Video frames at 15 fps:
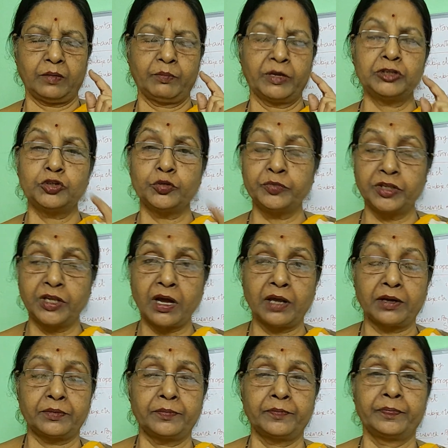
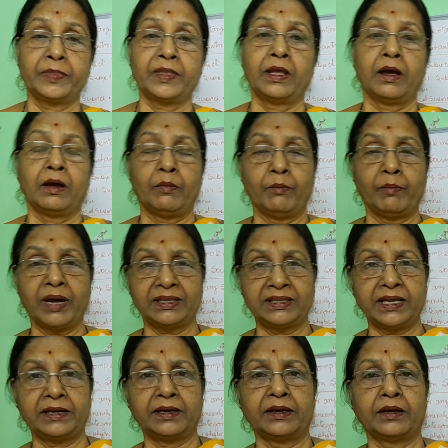Majumdar,
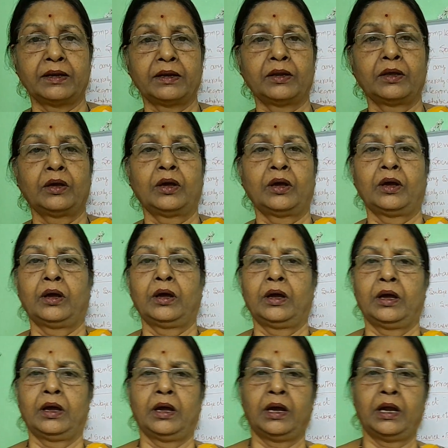Madan,
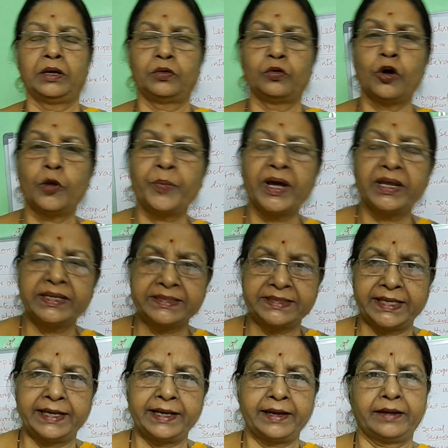and Gopala
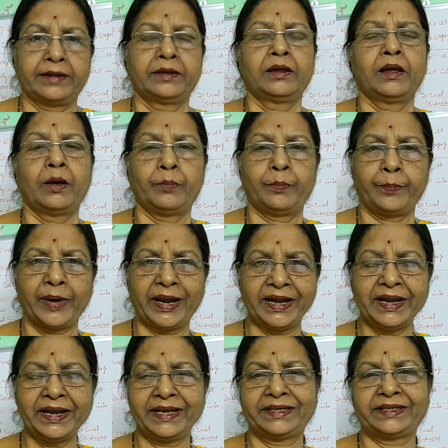Saran,
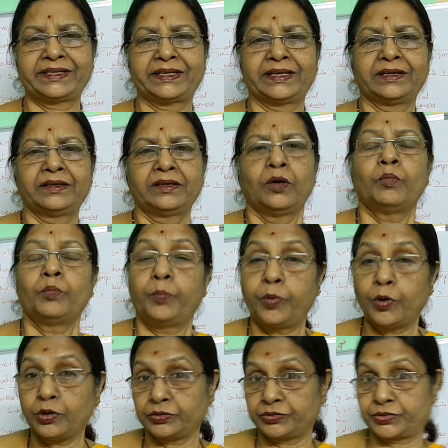Pandit,
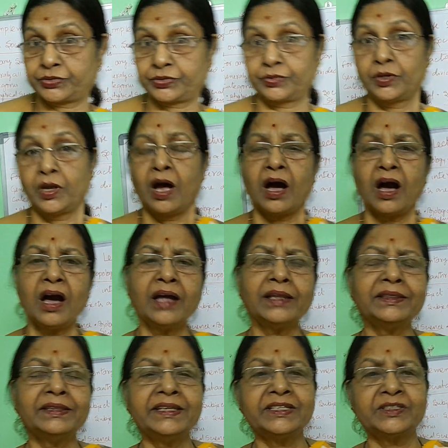Bose.
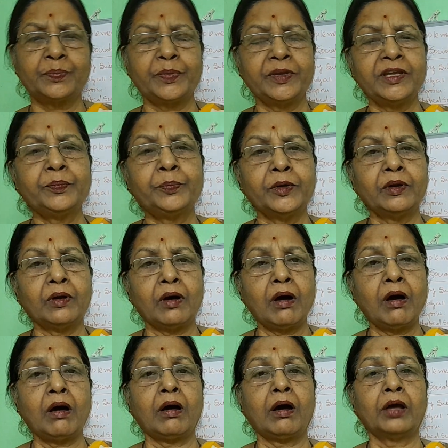All these people
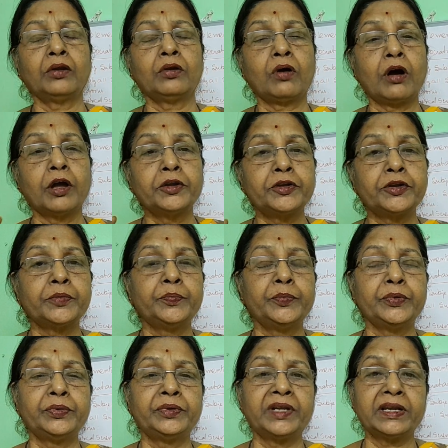are
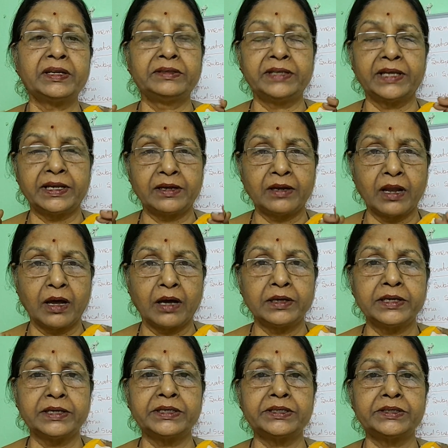contributed their
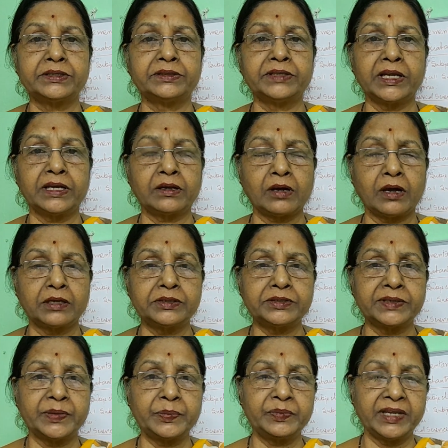knowledge, their
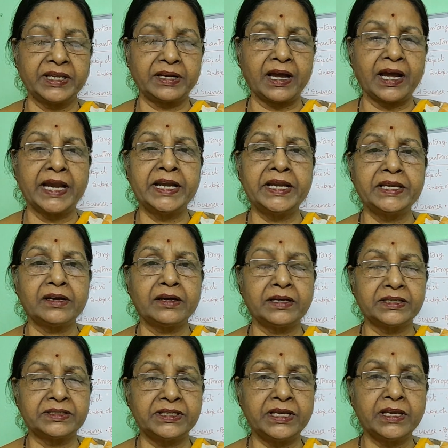concept, their
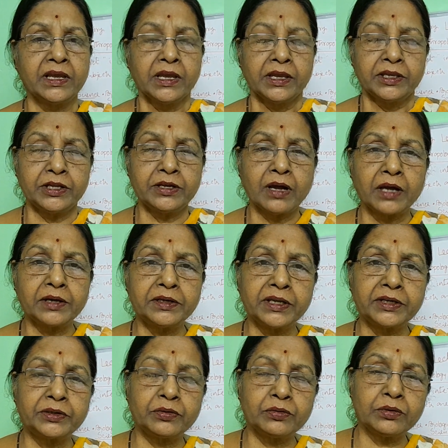ideology in
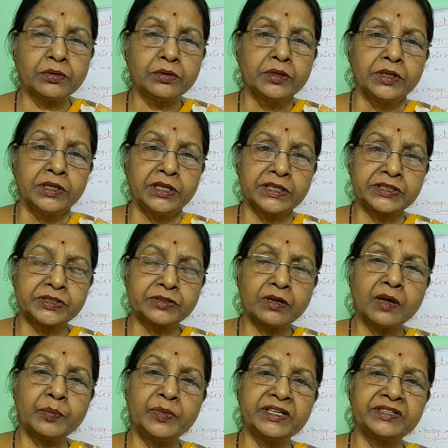order to
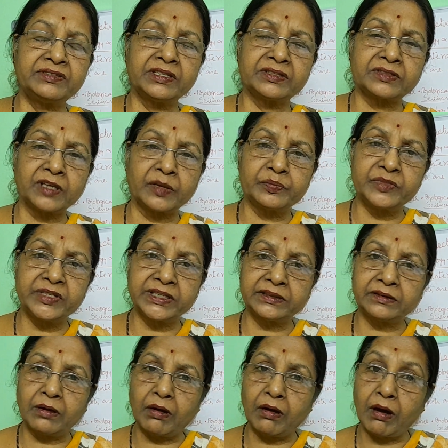establish the subject
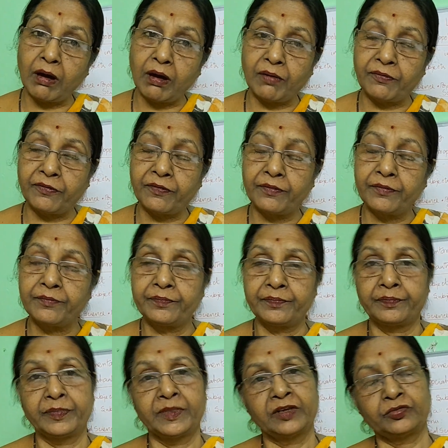of
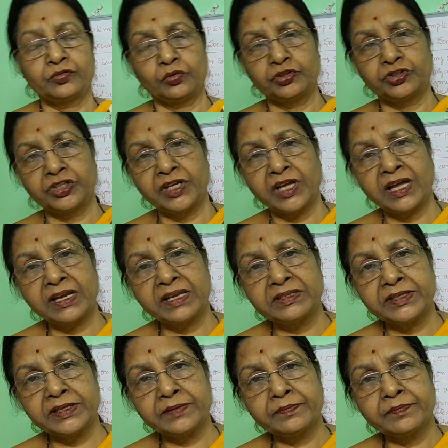
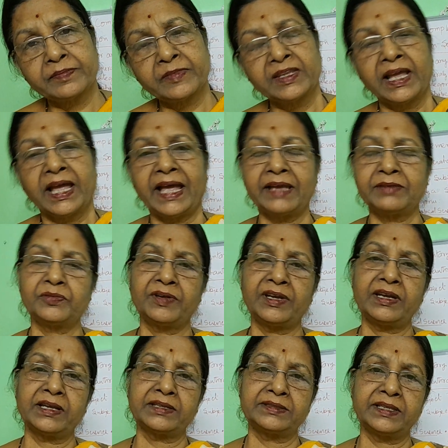sociology as
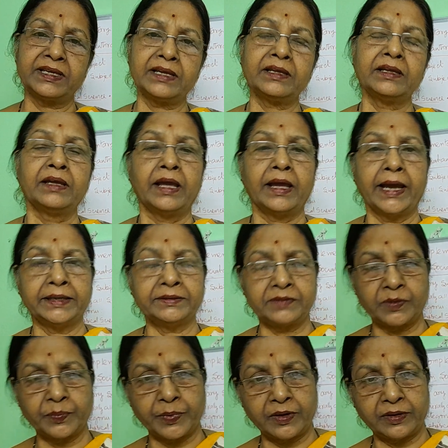well as the
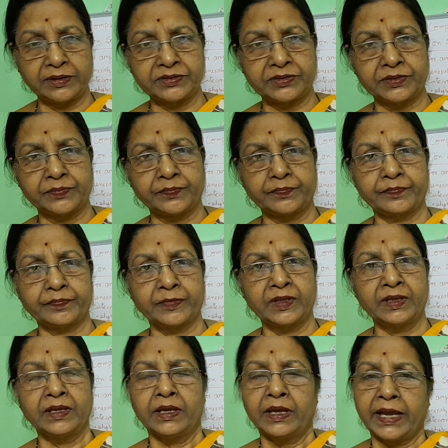anthropology.
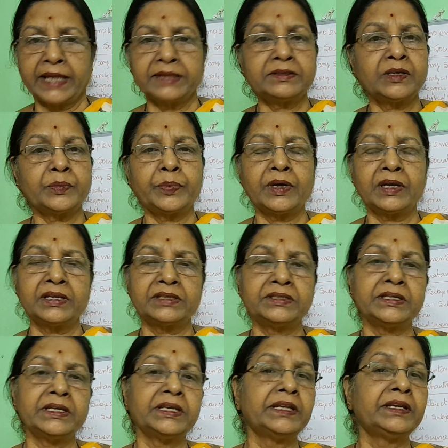
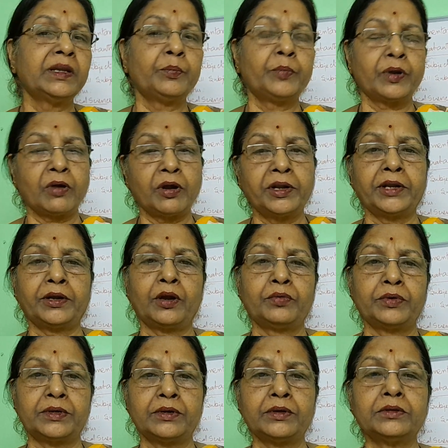Anthropology in a broader
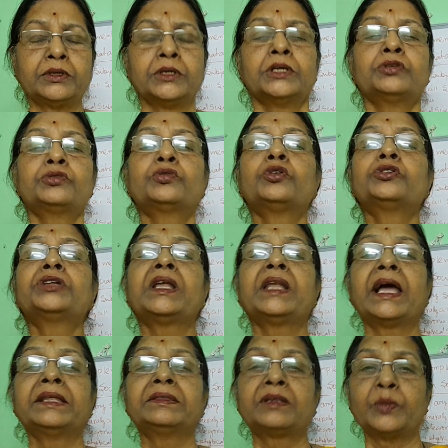outlook, social
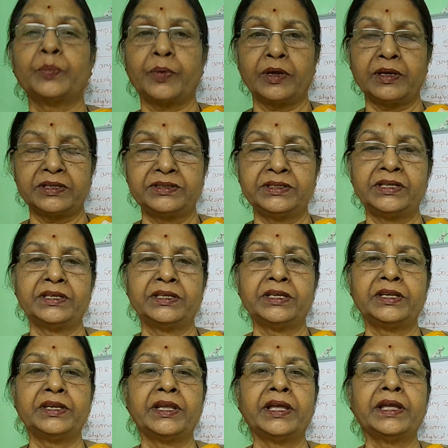anthropology
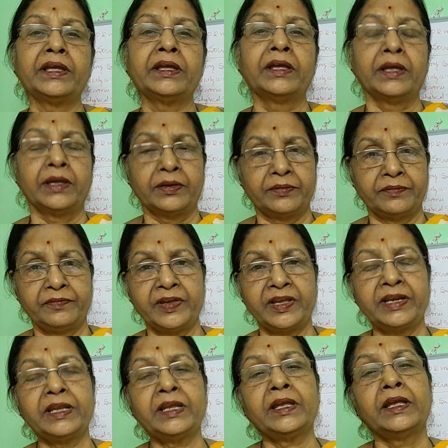in a
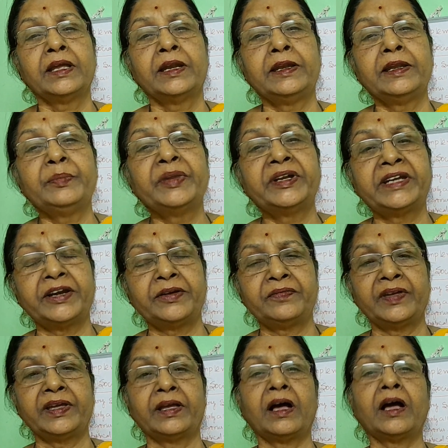very limited
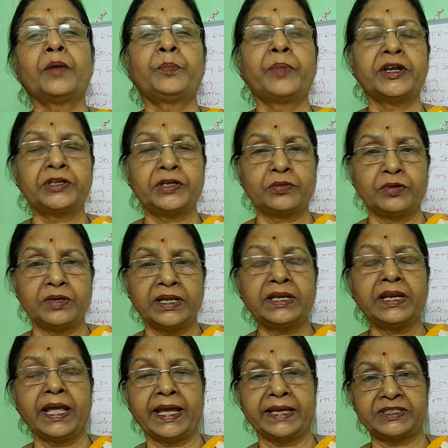way or
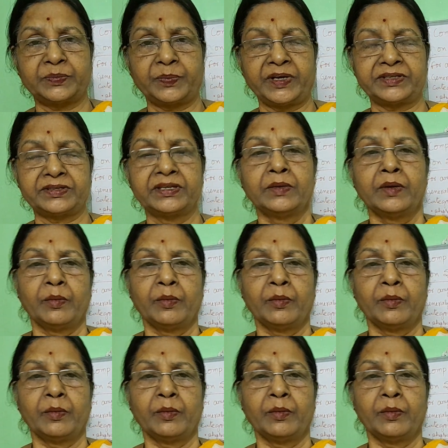particular aspects.